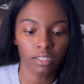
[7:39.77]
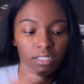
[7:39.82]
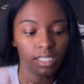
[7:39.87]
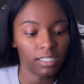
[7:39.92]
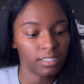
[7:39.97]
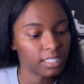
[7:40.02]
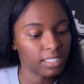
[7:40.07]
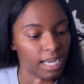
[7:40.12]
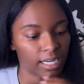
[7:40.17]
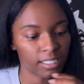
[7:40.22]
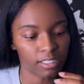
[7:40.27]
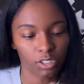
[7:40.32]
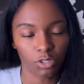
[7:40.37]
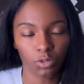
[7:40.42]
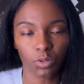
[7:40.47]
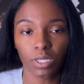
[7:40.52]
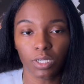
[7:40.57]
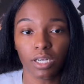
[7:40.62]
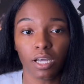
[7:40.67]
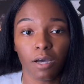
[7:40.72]
TikTok is
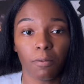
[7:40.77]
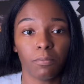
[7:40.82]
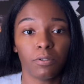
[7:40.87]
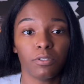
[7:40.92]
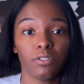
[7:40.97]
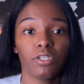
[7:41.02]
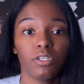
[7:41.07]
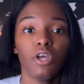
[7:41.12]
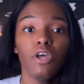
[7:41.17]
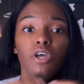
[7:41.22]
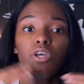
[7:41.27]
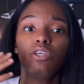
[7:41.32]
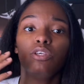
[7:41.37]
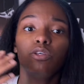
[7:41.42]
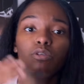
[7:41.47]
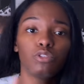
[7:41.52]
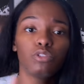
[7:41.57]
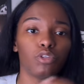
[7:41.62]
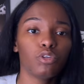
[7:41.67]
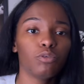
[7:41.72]
doing numbers.
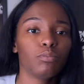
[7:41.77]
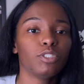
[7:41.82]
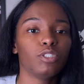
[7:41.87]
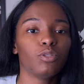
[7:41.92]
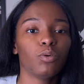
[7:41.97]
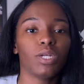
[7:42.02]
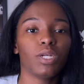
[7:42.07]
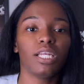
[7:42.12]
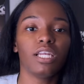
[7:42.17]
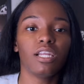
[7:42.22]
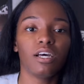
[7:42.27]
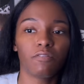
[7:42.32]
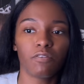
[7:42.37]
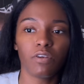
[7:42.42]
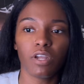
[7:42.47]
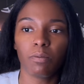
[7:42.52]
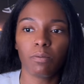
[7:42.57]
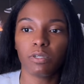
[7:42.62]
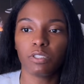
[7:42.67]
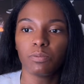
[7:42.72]
YouTube is doing enough
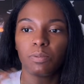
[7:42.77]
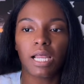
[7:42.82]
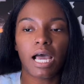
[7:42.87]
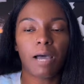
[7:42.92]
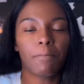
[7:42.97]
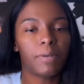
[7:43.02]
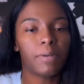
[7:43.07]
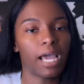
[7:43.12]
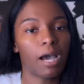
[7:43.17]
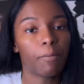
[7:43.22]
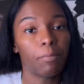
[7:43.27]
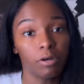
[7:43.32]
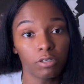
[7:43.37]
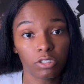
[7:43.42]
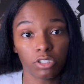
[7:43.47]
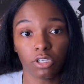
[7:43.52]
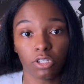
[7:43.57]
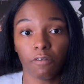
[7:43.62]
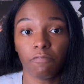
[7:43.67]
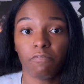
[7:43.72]
numbers, but I'm now
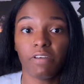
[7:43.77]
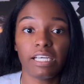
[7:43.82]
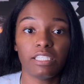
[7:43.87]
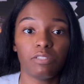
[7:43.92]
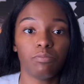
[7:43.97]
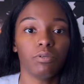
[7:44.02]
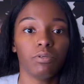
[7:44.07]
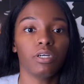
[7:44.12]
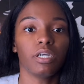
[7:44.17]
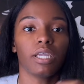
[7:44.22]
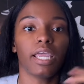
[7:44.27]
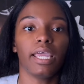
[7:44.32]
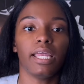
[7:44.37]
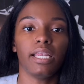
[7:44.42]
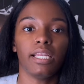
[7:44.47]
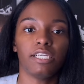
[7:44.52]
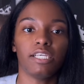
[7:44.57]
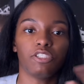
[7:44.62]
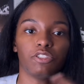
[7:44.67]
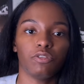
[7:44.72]
posting on Facebook
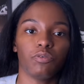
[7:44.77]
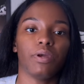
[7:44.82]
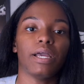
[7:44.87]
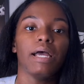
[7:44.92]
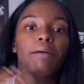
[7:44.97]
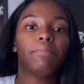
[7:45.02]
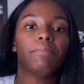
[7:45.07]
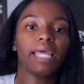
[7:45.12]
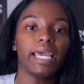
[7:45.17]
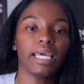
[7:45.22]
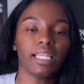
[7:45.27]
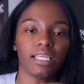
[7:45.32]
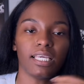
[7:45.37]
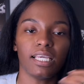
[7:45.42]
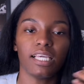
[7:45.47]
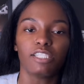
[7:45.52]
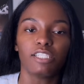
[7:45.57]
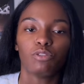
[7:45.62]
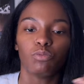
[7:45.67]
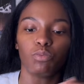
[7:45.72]
and Instagram
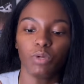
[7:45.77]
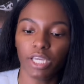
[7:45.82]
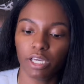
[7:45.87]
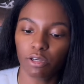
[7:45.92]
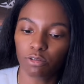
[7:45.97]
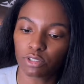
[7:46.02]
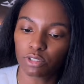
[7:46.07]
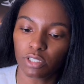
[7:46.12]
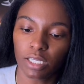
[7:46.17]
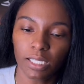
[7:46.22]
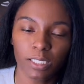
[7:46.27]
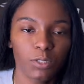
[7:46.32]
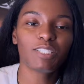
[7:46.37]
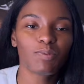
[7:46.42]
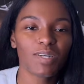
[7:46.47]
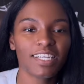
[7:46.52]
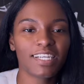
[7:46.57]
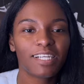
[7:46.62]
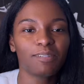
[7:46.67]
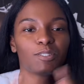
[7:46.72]
daily as well. So let's
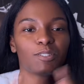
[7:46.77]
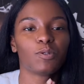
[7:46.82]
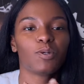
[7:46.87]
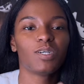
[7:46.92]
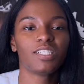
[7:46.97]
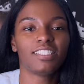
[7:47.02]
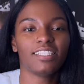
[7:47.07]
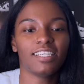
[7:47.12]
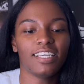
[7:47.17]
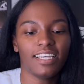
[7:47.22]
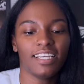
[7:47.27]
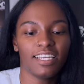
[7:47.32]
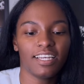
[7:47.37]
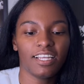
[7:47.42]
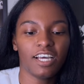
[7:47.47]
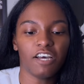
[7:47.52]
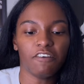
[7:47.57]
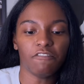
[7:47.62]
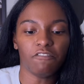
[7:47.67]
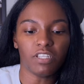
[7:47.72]
run it up towards the end
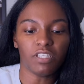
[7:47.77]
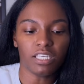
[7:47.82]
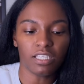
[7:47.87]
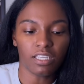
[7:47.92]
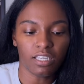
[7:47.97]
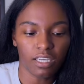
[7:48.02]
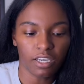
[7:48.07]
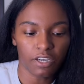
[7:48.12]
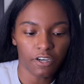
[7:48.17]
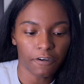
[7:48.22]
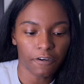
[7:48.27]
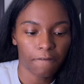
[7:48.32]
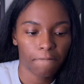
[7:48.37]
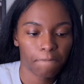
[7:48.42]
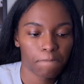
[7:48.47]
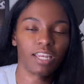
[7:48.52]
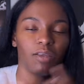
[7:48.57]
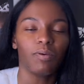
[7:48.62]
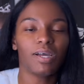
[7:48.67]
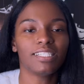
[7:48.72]
of the year.
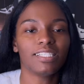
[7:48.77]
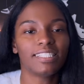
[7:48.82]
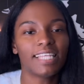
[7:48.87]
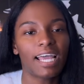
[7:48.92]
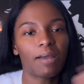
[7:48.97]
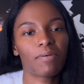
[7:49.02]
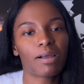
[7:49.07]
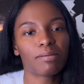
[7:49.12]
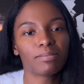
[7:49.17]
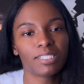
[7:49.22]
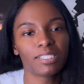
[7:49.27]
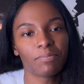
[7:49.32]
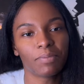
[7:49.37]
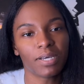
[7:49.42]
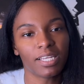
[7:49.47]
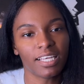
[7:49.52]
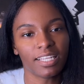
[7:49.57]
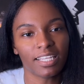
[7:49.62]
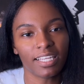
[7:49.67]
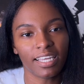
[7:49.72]
Anyways, that wraps up
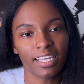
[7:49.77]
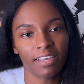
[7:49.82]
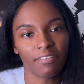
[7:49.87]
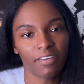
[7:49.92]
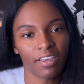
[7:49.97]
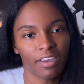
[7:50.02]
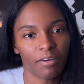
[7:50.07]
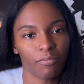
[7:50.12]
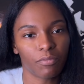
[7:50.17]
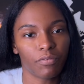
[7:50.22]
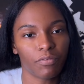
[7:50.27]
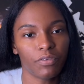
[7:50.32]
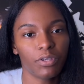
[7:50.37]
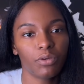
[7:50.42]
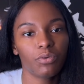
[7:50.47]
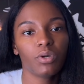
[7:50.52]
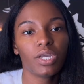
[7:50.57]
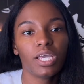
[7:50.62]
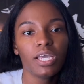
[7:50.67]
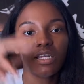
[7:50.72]
another in-hand
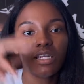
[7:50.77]
review.